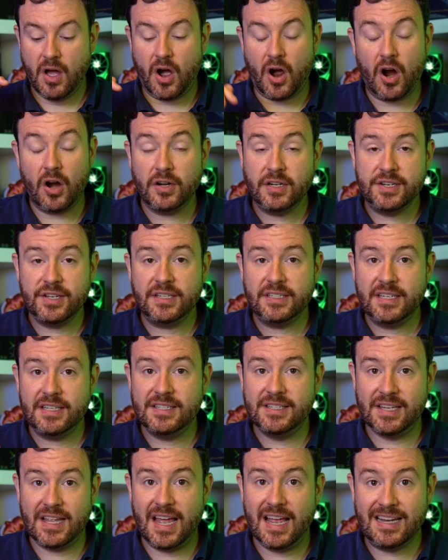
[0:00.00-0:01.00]
Arctic
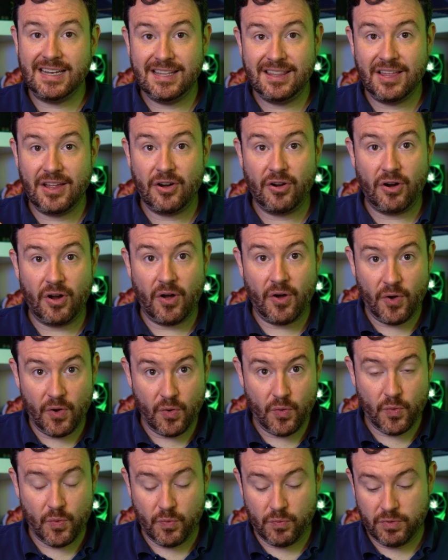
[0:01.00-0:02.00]
designed their
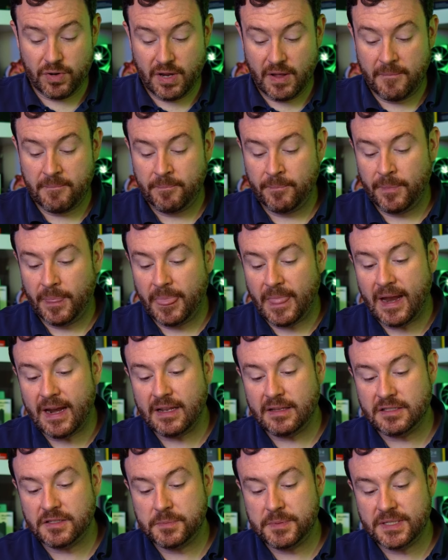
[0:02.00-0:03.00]
own, and
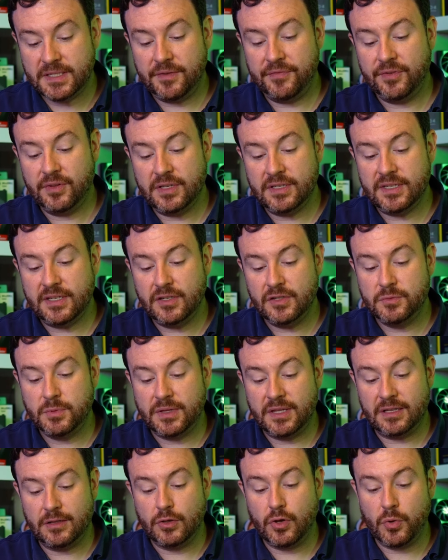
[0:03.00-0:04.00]
it specifically deals with
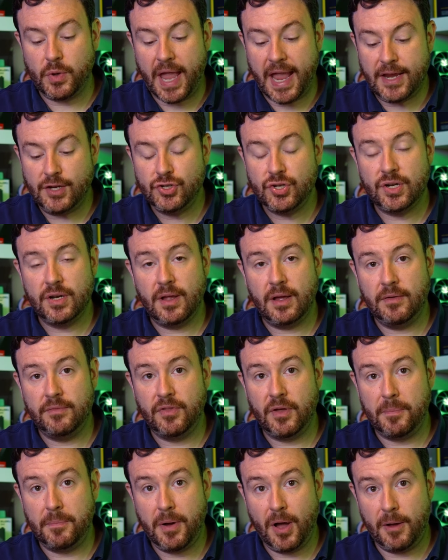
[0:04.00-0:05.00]
the location of
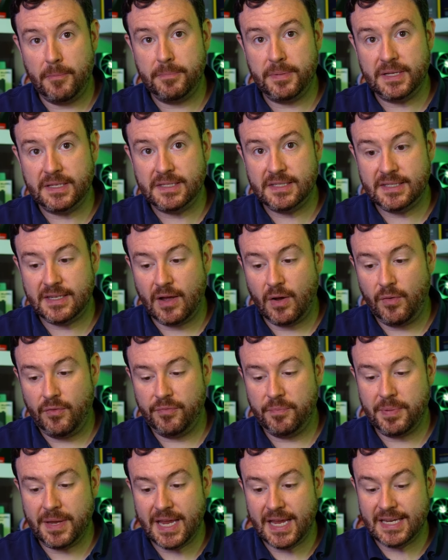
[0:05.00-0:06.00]
the pump
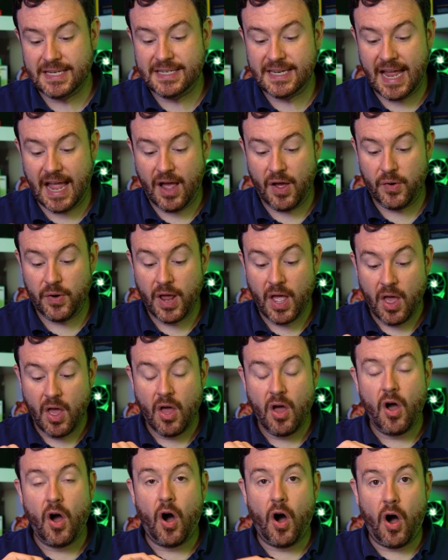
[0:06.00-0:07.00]
itself being down
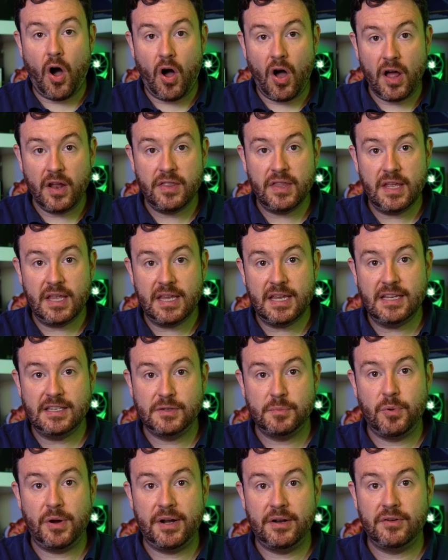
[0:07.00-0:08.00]
on the heat
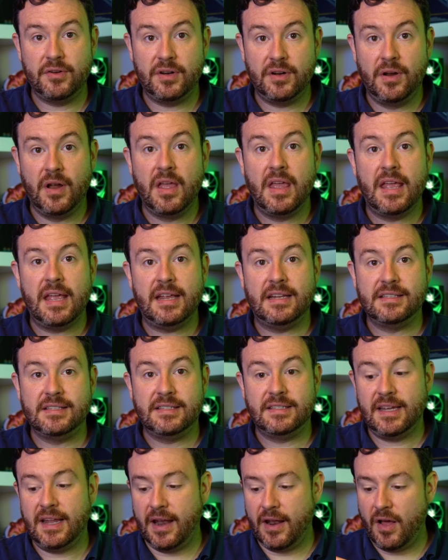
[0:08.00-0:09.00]
spreader
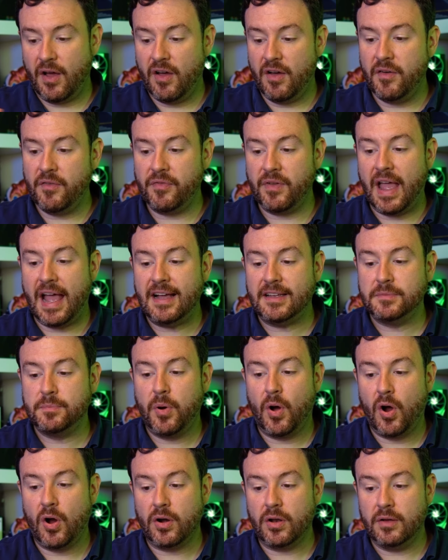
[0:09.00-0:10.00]
instead of as
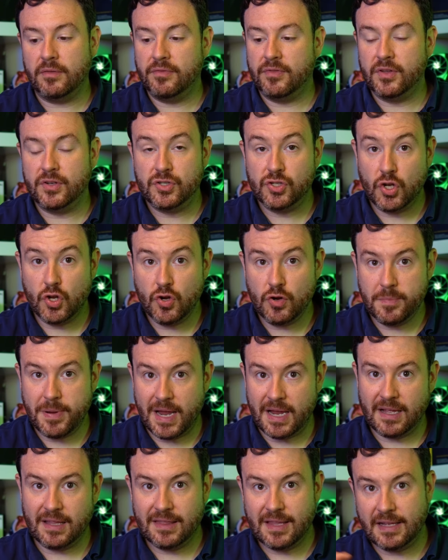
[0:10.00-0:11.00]
part of the
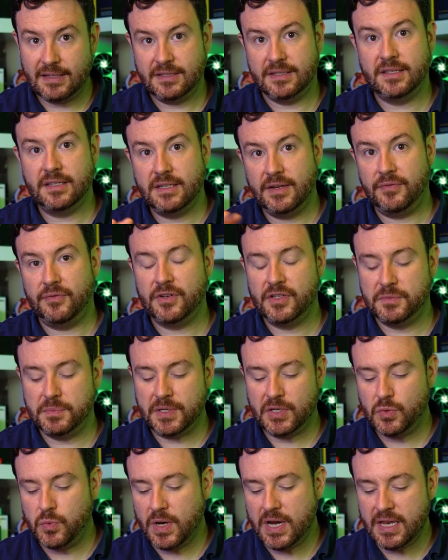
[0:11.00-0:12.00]
tubing. That's the difference
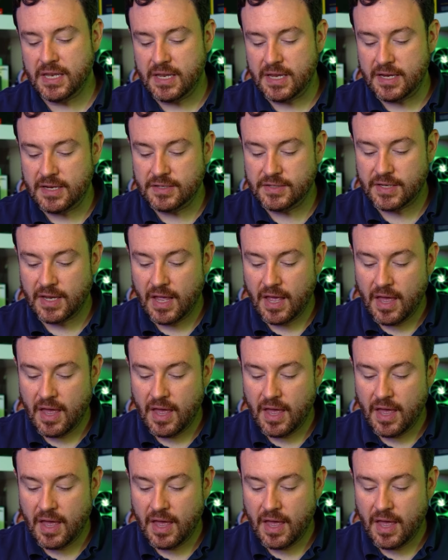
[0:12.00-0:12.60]
between these.